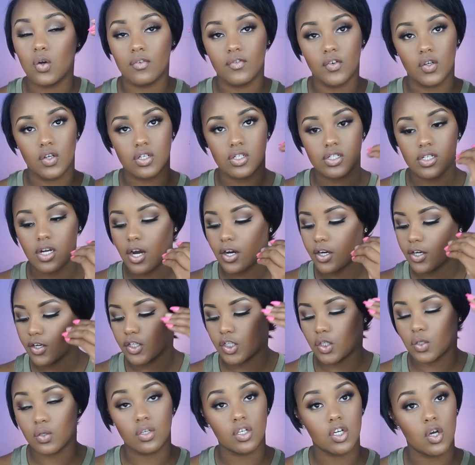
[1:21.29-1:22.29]
or if you're
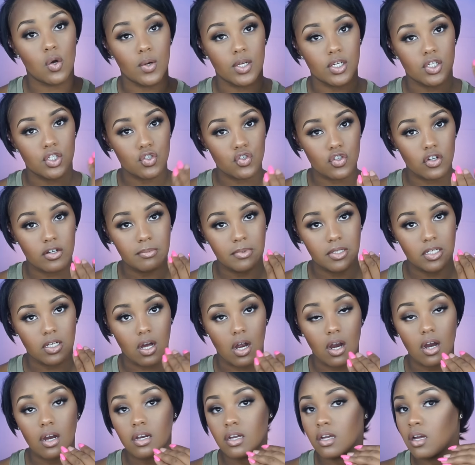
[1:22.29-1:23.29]
darker, you can go extremely
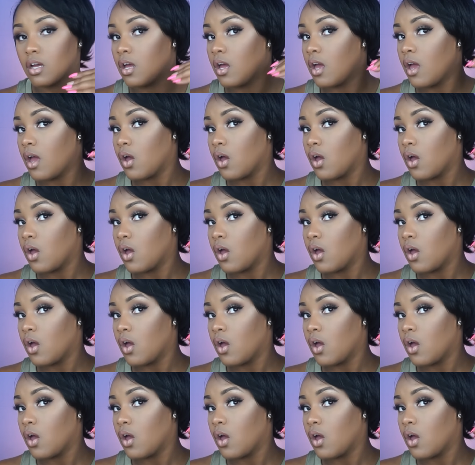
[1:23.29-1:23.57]
dark,